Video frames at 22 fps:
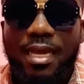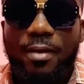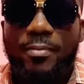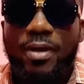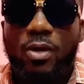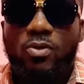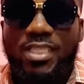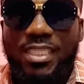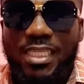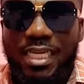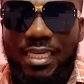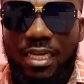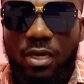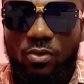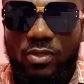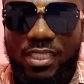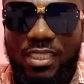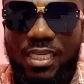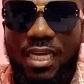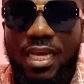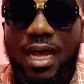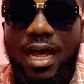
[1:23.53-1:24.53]
I'm out shout
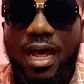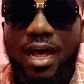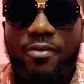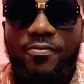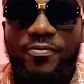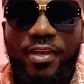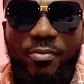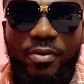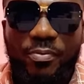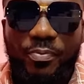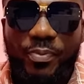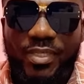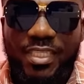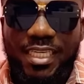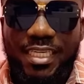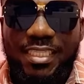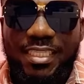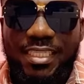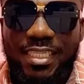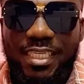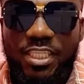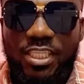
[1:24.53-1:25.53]
out after my
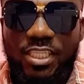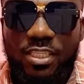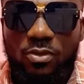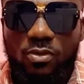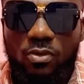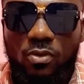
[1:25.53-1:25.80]
presentation.